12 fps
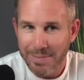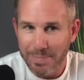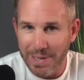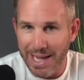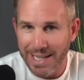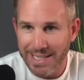
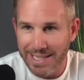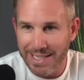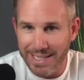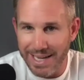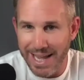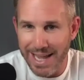but at the end of
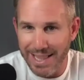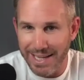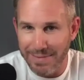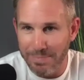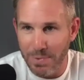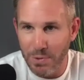the day,
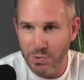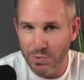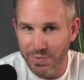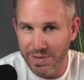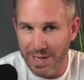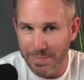like most
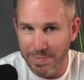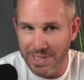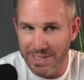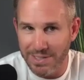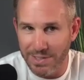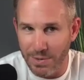roofing
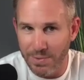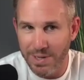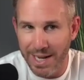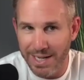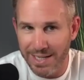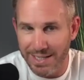companies don't
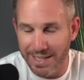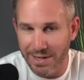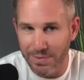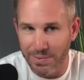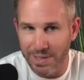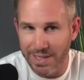get it and they
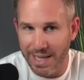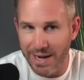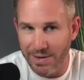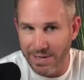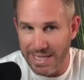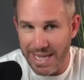don't really
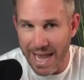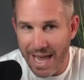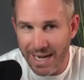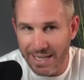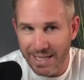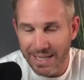care yet.